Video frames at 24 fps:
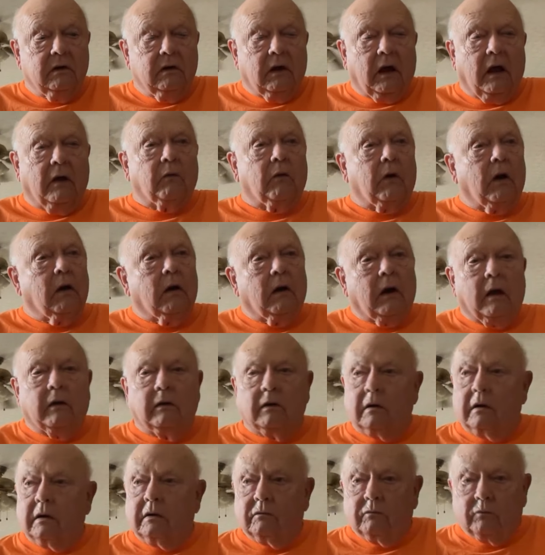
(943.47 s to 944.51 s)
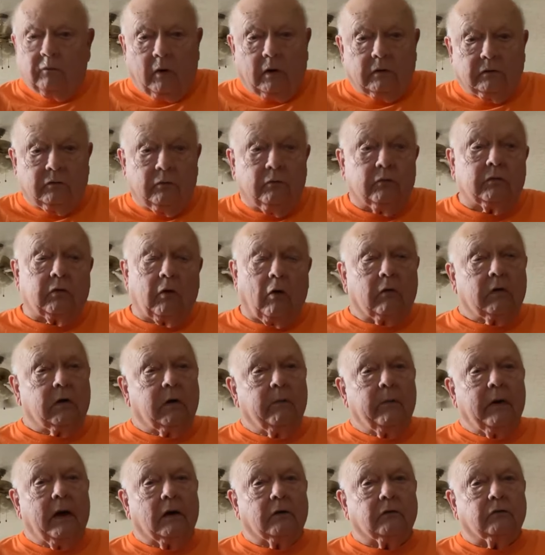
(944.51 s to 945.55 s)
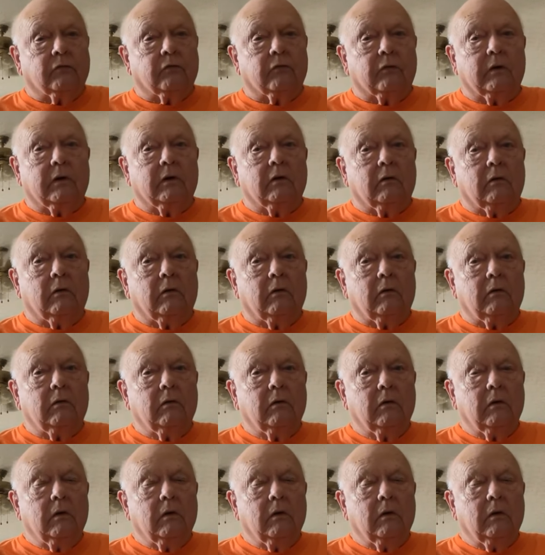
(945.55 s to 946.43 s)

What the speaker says: And what you were talking about drill,